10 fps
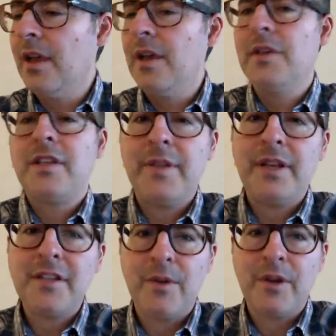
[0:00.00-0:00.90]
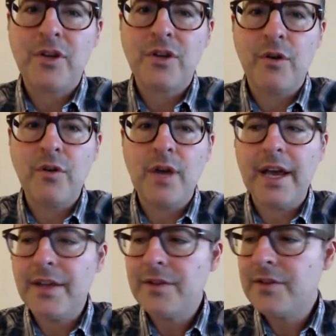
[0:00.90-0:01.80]
Something else I want to show you
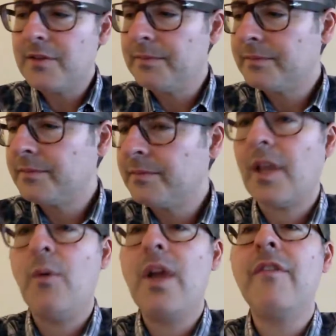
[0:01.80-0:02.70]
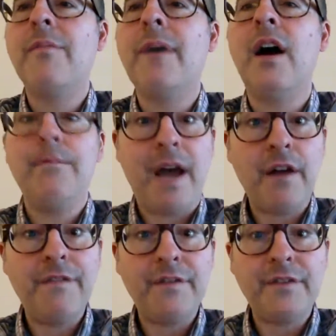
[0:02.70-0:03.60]
guys. We have about
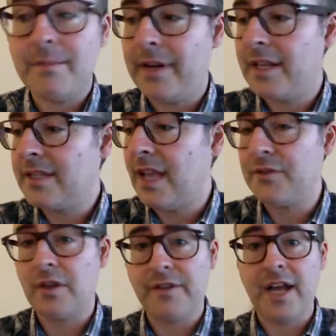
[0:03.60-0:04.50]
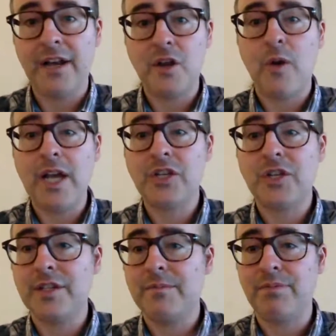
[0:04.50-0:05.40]
15 minutes left, so if you've got any
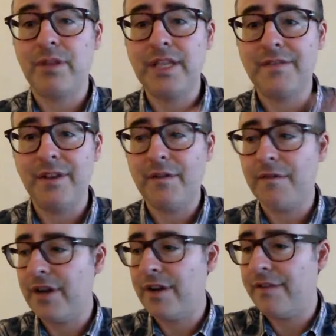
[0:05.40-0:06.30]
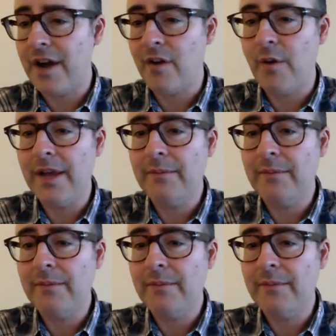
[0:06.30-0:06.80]
questions, please feel free to fire away.